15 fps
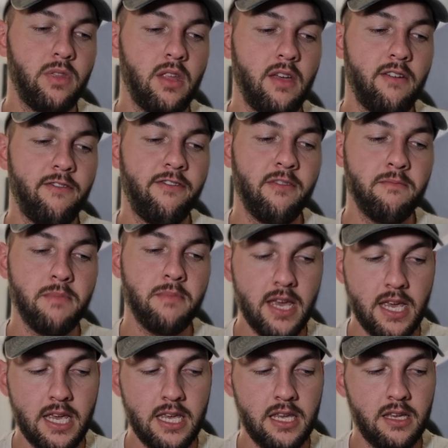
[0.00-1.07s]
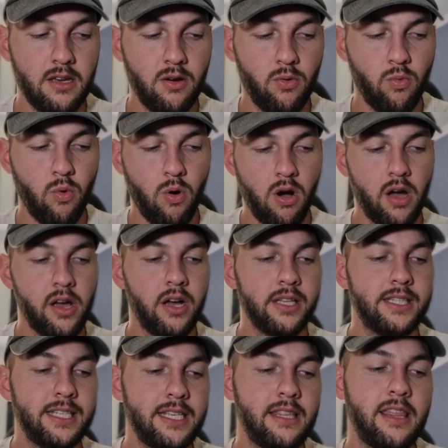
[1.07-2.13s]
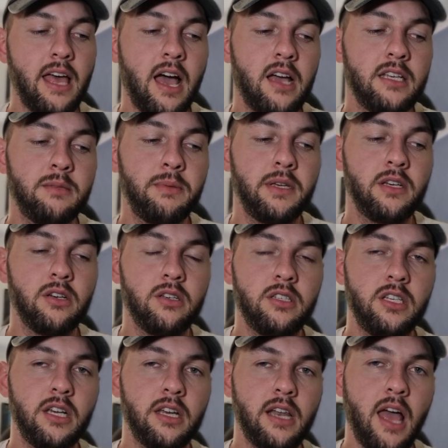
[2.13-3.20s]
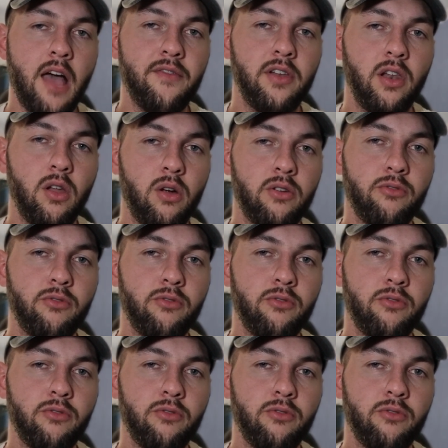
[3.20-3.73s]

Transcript: For me, why I did that is because you're going to have a lot of